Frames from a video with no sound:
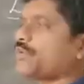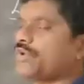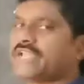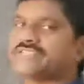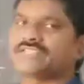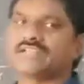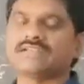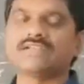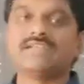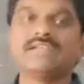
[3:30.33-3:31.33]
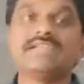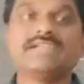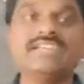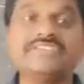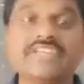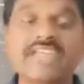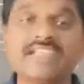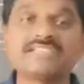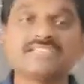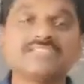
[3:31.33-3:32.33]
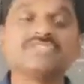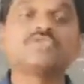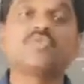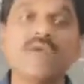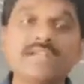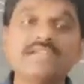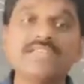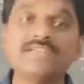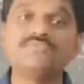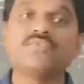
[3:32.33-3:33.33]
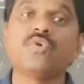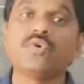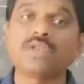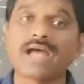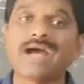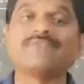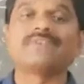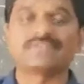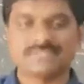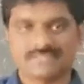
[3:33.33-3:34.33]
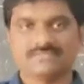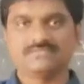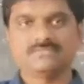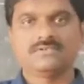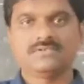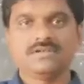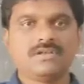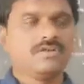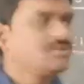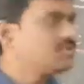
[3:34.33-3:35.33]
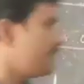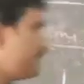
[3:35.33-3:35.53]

rotation, it takes 24 hours. So if